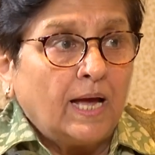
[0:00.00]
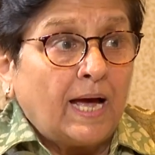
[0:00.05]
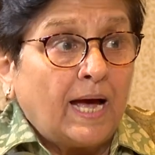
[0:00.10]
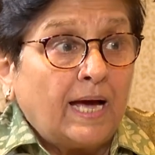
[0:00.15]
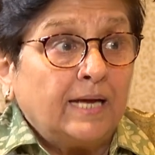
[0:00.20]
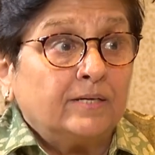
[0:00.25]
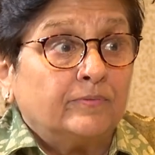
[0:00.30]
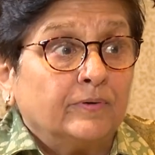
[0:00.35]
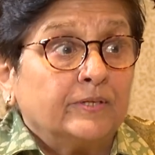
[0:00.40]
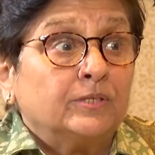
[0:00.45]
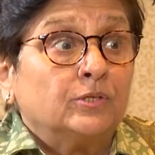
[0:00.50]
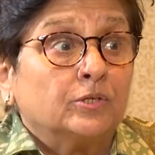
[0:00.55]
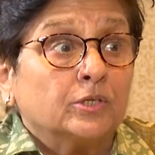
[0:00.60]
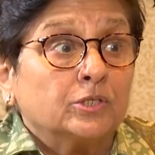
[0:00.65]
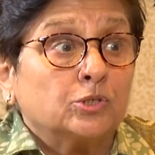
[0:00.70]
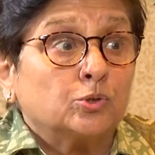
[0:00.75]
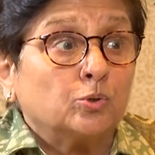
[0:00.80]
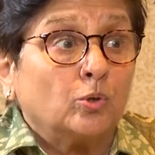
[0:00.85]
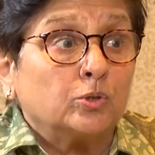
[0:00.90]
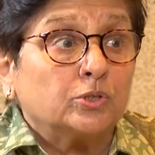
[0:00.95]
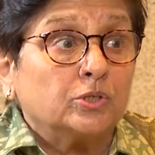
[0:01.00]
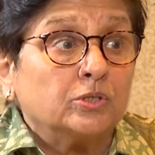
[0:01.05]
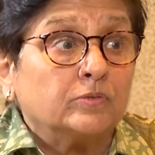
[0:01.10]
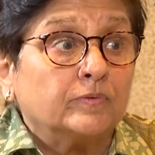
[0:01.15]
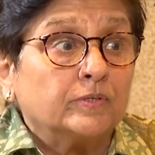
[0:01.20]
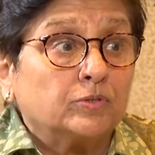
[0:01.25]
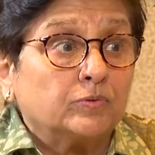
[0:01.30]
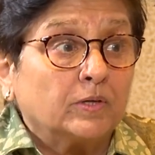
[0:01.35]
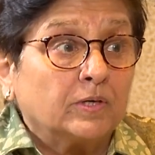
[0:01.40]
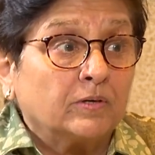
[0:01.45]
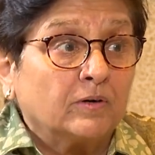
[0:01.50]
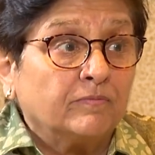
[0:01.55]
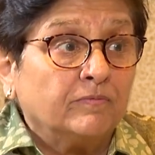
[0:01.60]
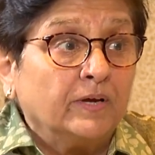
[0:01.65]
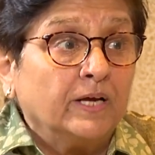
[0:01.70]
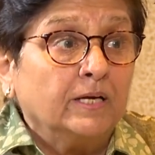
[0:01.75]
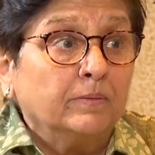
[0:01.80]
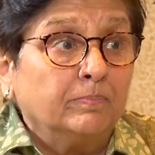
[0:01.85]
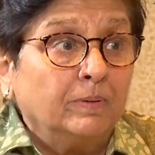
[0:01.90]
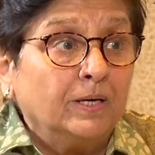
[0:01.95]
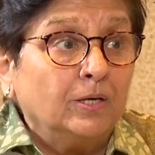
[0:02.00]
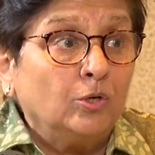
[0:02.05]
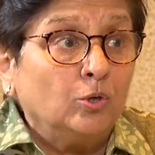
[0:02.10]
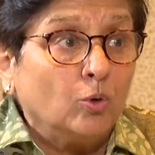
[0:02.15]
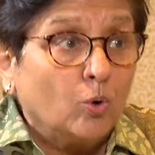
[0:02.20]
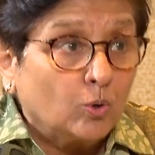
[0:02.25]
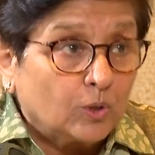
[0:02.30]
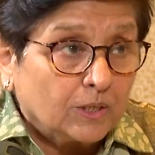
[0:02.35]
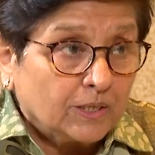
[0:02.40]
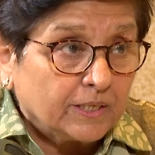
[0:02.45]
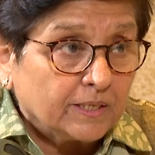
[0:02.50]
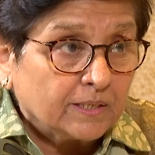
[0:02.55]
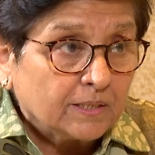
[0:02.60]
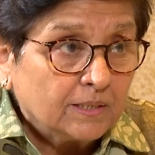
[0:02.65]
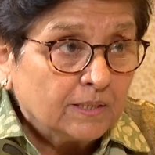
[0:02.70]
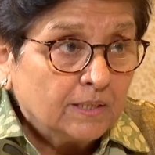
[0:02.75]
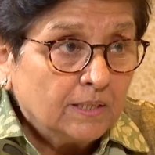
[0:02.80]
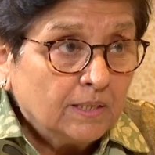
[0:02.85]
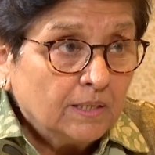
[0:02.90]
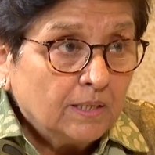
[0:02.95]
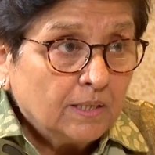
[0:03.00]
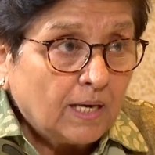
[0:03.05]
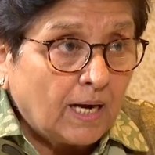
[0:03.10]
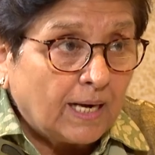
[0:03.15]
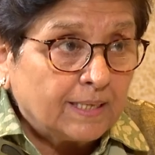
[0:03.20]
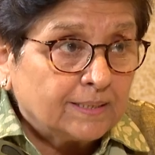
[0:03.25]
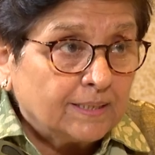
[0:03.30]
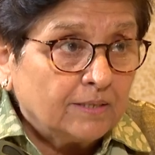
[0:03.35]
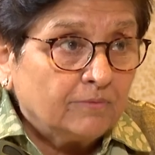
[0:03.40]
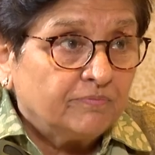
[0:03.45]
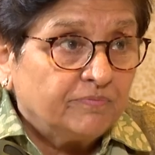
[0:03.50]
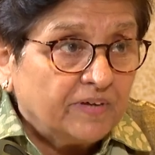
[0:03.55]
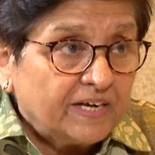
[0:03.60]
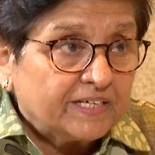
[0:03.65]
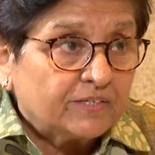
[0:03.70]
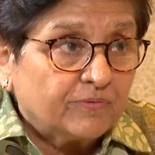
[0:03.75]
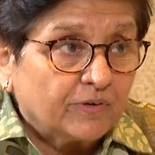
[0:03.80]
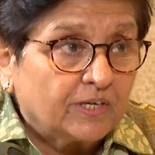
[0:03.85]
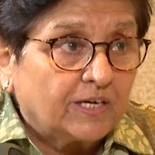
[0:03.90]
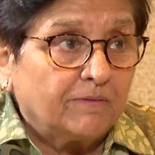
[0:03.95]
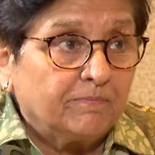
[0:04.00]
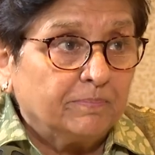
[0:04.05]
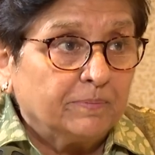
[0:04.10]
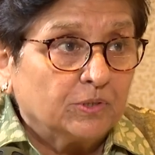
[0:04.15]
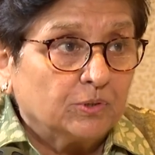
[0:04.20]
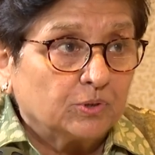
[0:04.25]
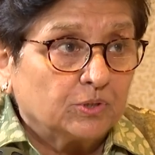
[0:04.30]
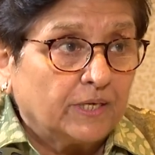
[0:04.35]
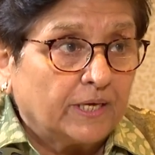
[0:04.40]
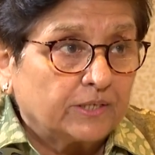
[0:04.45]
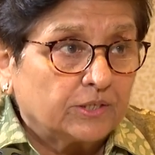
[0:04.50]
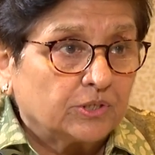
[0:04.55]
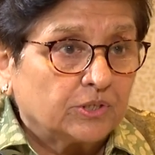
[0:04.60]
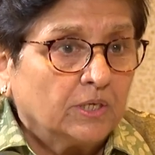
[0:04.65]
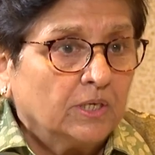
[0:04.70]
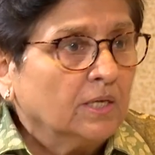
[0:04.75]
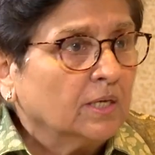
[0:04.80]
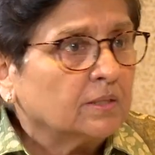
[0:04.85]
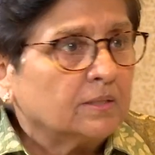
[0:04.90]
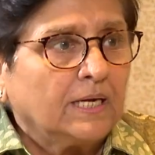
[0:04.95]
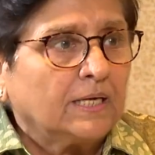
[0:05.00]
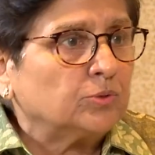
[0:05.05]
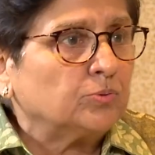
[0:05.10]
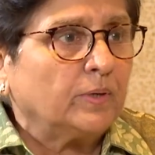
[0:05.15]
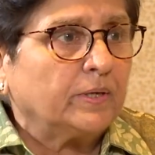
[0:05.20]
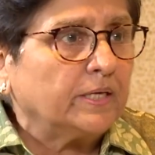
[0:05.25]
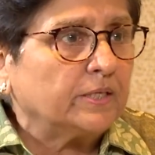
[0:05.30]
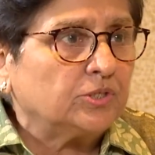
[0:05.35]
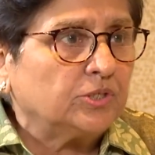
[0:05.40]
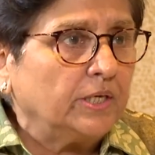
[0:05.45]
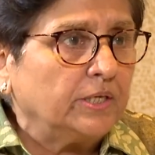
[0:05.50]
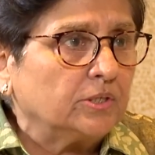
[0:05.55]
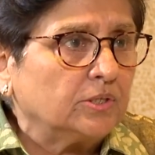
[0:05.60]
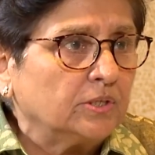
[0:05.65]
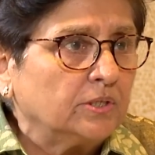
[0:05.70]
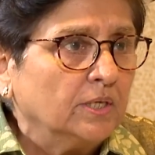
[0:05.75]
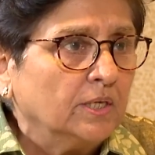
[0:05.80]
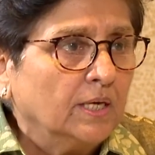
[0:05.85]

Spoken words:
And with resources which were available locally. I didn't wait for government to sanction. That's what I changed.